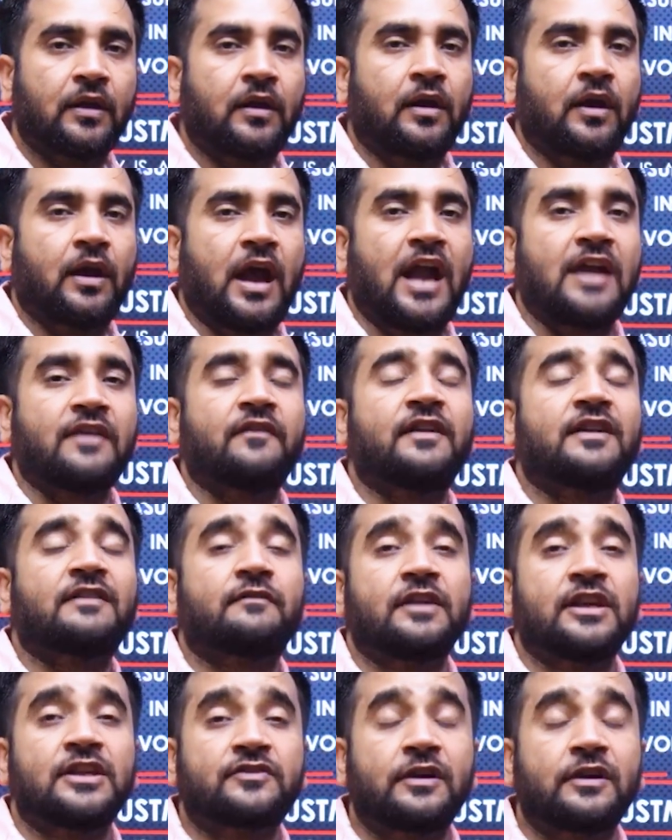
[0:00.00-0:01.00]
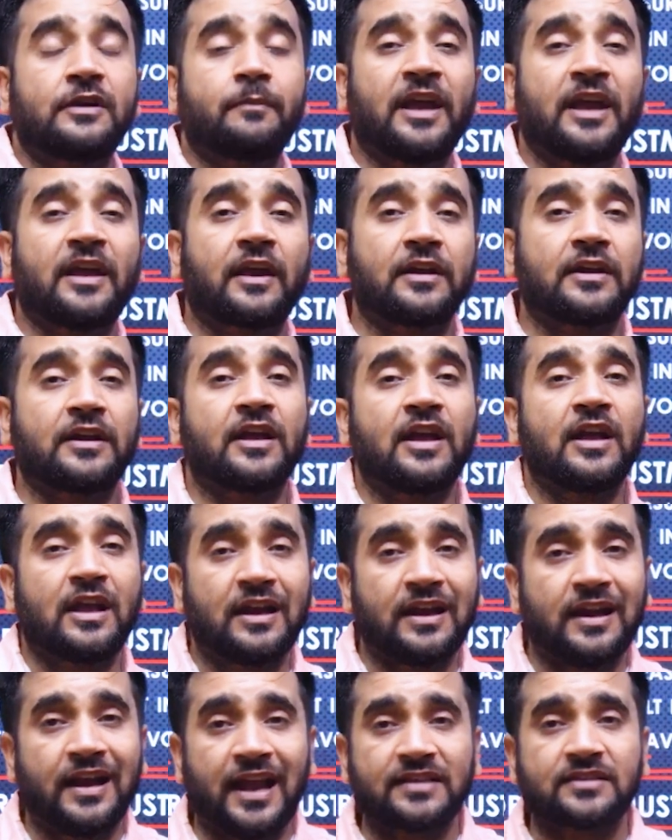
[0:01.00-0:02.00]
And it will make it
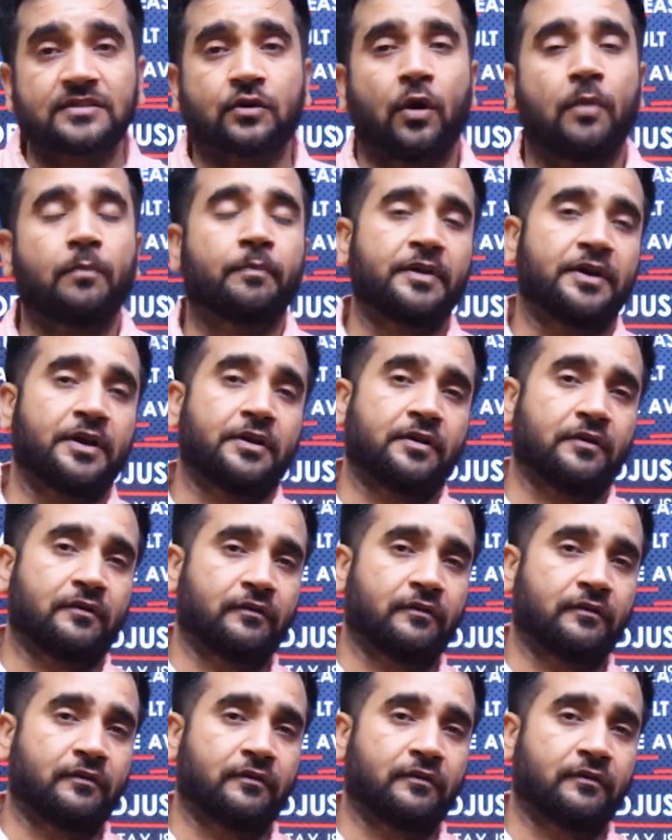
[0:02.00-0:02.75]
less competitive.